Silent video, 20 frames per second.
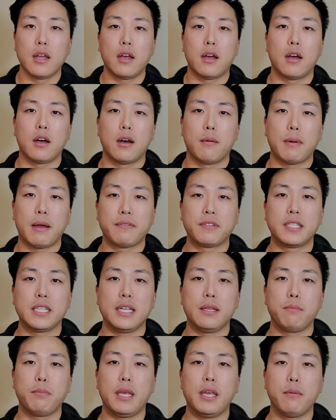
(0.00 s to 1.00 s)
I've
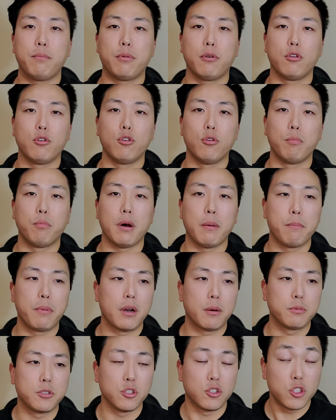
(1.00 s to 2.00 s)
seen people who bump it
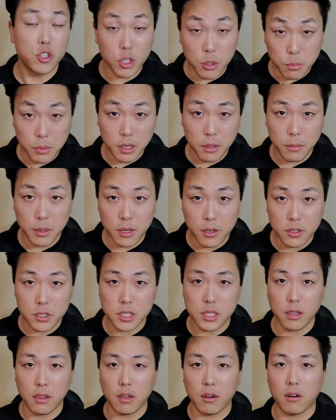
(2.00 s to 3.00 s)
up to 2
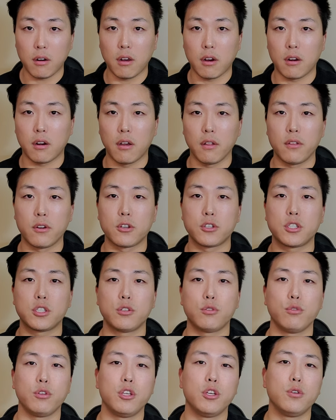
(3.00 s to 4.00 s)
millimeters. There are others
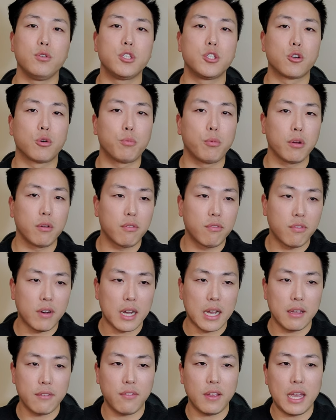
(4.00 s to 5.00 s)
who use
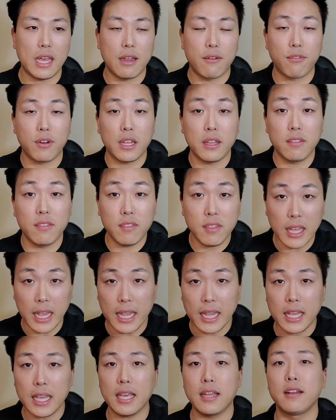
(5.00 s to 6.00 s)
0.5 every
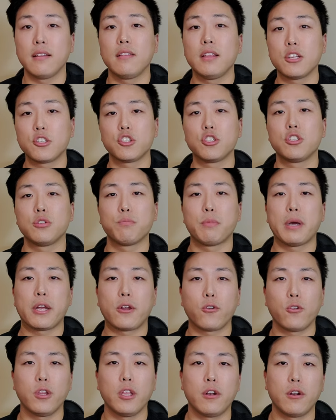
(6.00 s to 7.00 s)
day in addition to
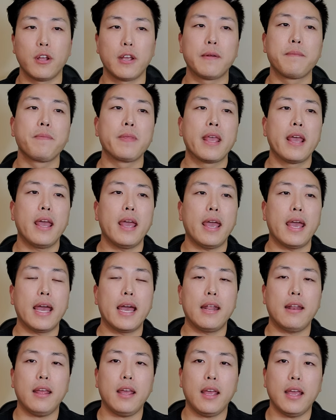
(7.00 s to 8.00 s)
microneedling
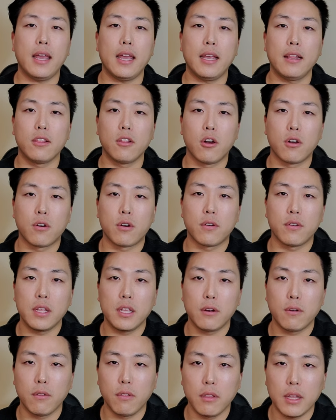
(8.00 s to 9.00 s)
at a longer
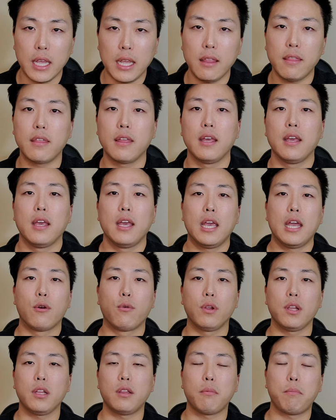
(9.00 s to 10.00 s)
needle length. It
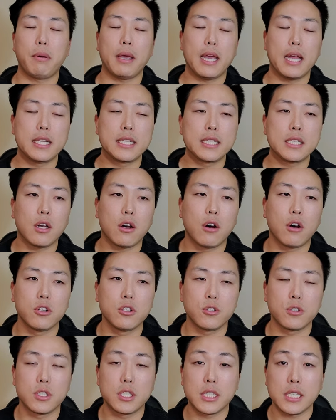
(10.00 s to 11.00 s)
really depends on
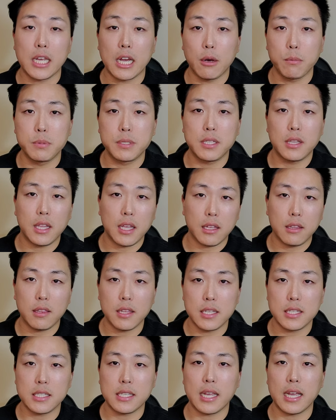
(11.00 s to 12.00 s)
your scalp's
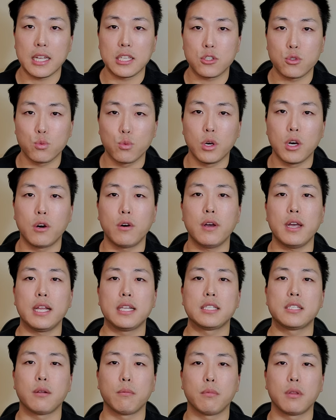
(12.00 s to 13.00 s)
thickness as well.
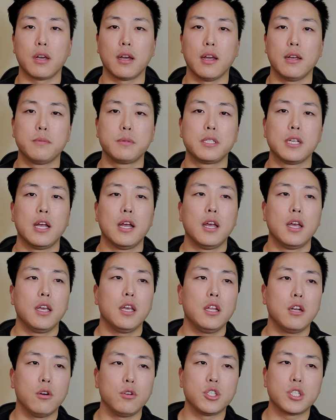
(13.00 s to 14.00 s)
And sometimes,
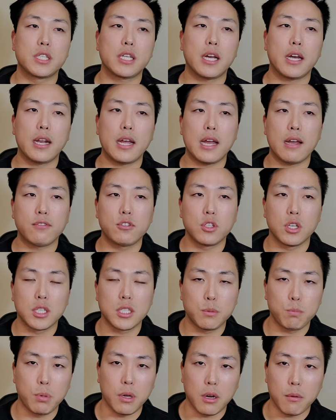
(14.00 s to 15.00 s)
you know, you just kind of have to
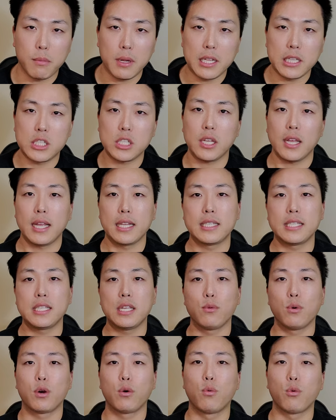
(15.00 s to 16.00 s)
experiment and
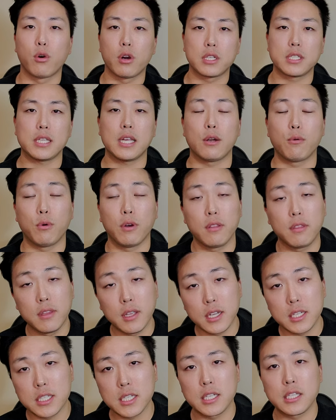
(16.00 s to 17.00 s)
see what works and what
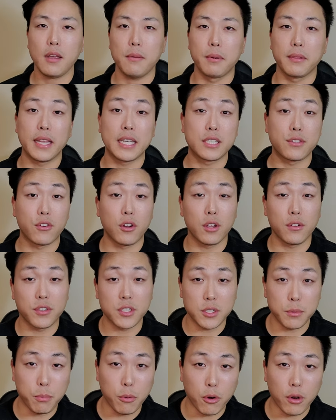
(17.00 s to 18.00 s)
doesn't. But thanks for all of your
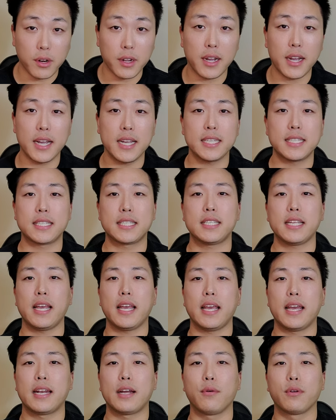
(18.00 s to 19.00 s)
support, guys.
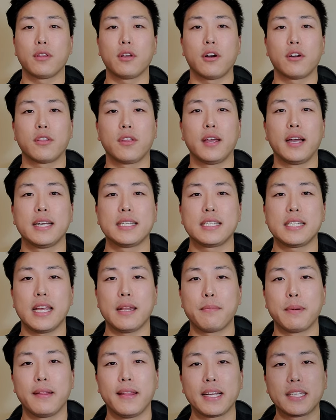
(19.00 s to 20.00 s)
And I will talk to you guys
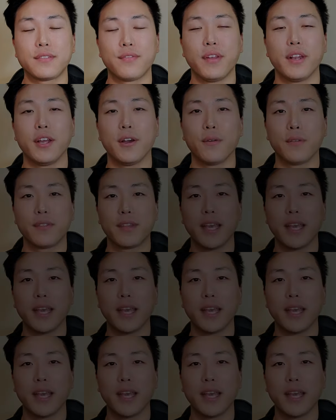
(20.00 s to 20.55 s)
in my next video.